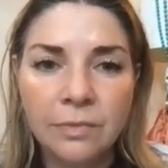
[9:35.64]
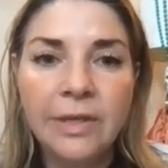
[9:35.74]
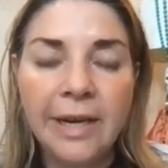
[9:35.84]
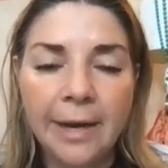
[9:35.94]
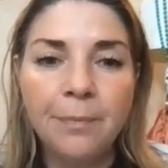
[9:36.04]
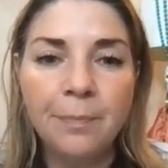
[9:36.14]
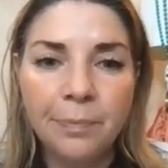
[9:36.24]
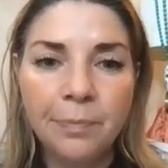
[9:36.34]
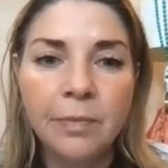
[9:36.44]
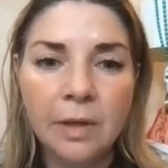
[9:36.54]
Yeah. On um,
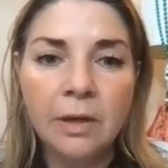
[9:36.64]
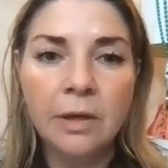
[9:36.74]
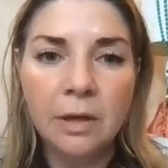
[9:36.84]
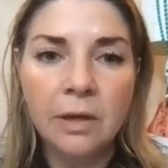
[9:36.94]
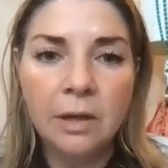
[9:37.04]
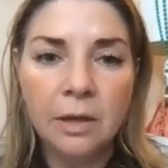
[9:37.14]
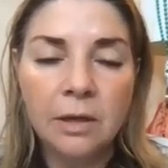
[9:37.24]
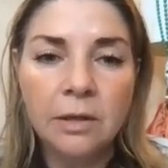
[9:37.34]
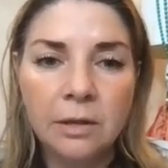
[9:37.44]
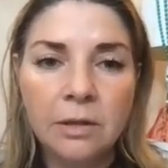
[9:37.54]
with the
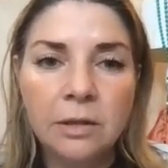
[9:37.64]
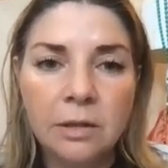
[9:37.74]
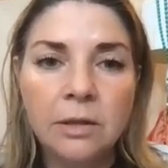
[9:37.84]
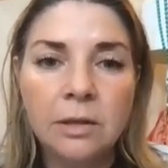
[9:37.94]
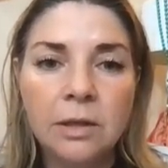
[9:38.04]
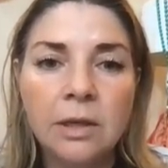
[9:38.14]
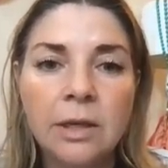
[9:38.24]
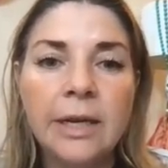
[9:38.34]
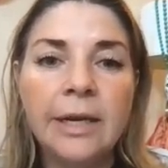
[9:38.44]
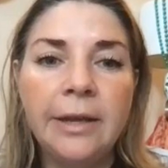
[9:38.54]
energy of that day.
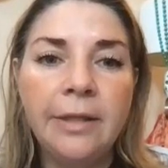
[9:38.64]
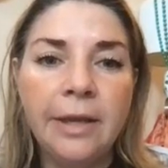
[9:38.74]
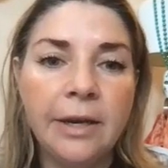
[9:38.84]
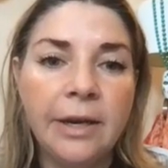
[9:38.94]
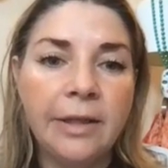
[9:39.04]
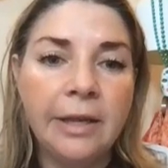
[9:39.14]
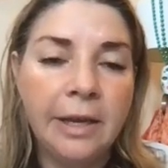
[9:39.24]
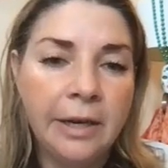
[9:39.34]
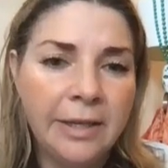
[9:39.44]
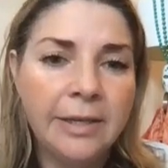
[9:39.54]
And then at the
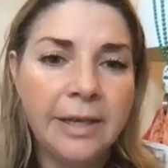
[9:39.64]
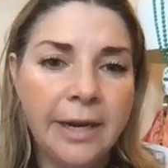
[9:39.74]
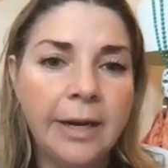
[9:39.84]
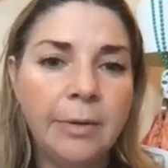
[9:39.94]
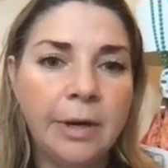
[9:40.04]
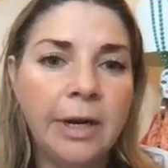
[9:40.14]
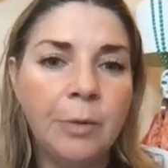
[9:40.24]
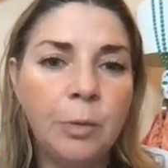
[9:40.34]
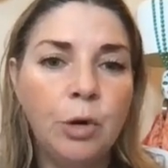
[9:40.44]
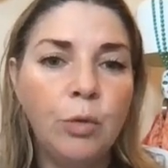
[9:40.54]
end of the day,
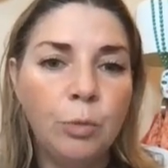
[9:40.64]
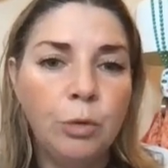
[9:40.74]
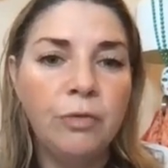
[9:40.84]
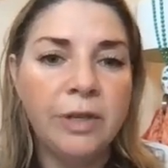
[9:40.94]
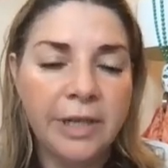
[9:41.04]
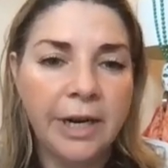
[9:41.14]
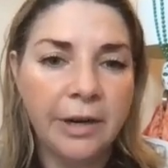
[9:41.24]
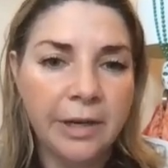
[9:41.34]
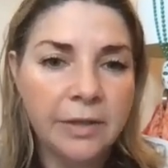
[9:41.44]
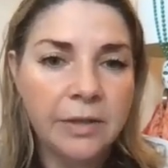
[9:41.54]
um, the moon will move into
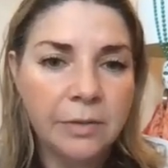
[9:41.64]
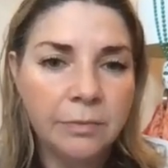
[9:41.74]
Aries.